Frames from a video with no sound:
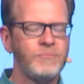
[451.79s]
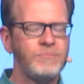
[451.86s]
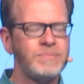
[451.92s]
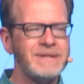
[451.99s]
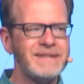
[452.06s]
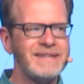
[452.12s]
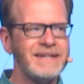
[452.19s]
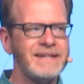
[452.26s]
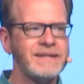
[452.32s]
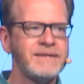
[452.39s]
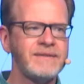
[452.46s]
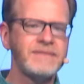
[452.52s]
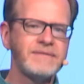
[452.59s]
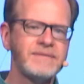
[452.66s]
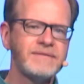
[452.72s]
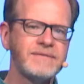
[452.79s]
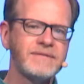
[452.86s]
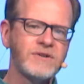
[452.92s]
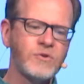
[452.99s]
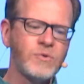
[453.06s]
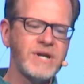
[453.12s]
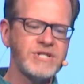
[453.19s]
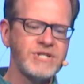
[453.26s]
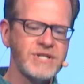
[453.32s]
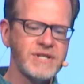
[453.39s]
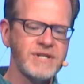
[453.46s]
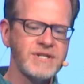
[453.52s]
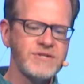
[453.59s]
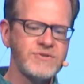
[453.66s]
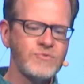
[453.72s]
But then the question
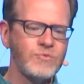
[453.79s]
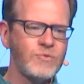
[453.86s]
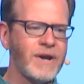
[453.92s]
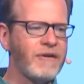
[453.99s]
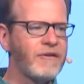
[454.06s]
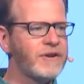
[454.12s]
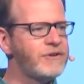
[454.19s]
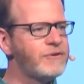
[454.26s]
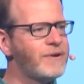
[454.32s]
is, where are you